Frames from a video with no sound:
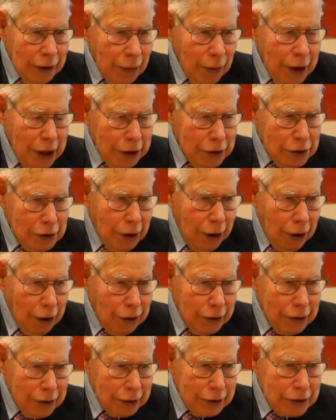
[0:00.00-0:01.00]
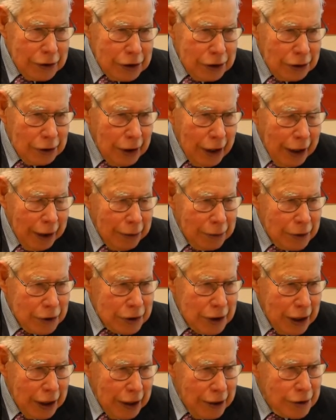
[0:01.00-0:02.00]
went on until I
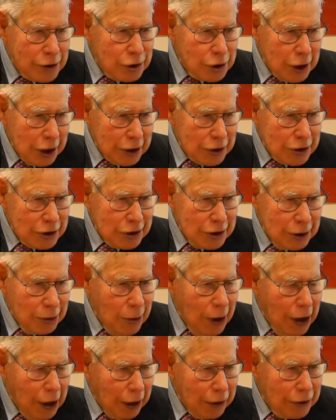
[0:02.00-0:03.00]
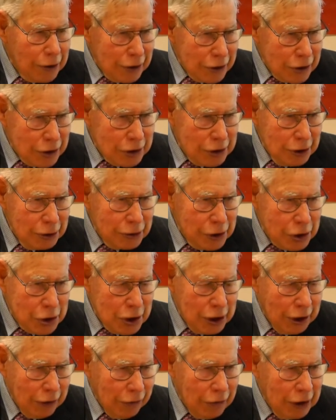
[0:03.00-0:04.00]
was age 61, still
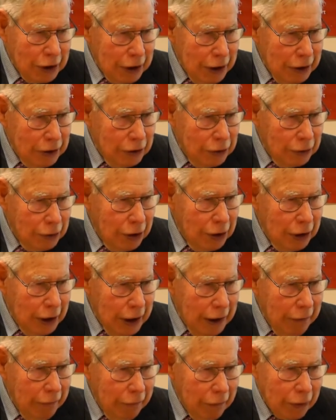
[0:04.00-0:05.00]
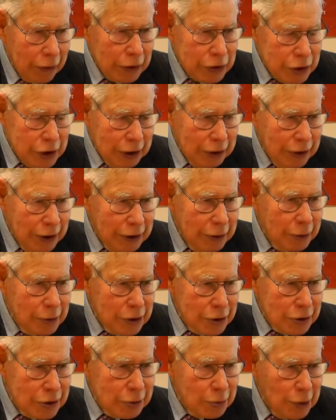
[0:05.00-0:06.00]
serving in the Royal Air Force, so it was